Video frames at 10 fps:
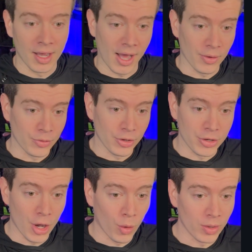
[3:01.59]
I don't really
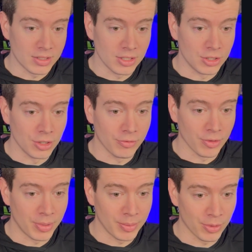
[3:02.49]
know what to do for
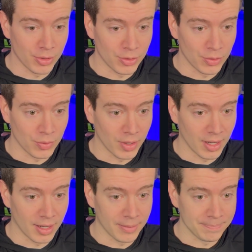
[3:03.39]
people who
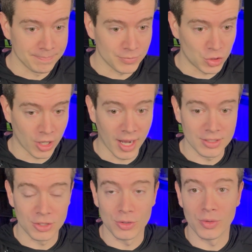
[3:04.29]
uh, try
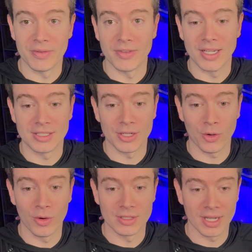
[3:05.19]
to invest in
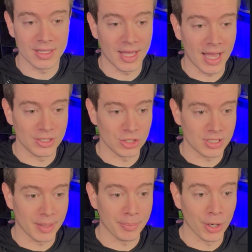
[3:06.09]
coins like that and just
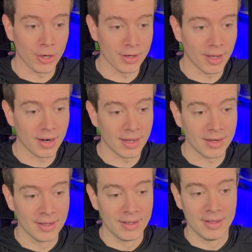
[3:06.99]
get burned on it.
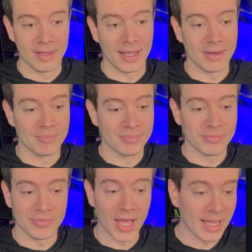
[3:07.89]
It
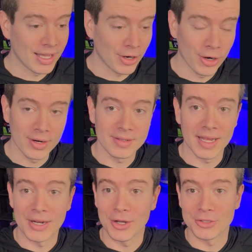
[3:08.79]
they get hurt,
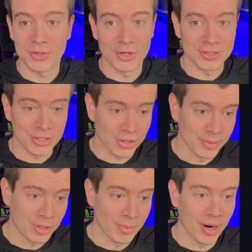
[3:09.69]
and it also hurts the
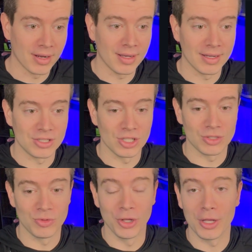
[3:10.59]
crypto market. It's just
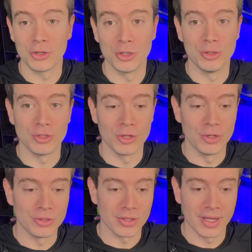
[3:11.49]
really a
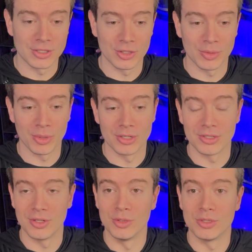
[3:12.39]
lose-lose unless you're the
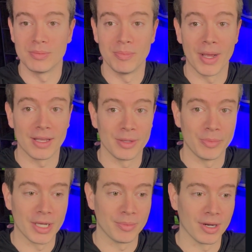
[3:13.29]
person who's making the
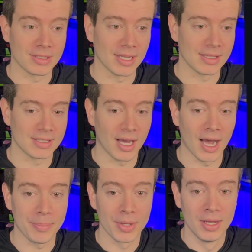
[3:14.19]
big bucks at the top.